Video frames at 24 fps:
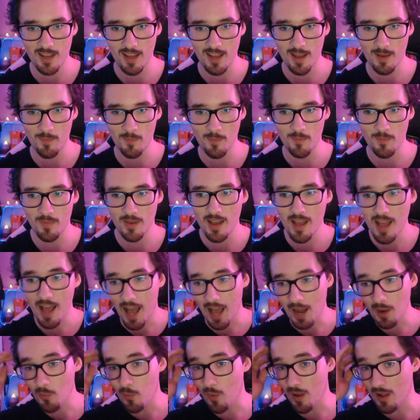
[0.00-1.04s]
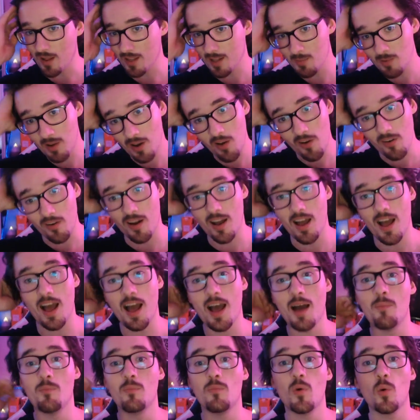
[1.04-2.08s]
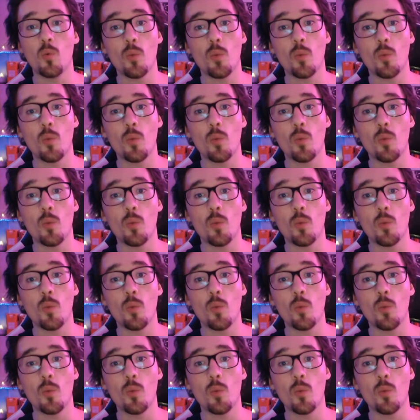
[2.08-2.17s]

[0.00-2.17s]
and welcome along.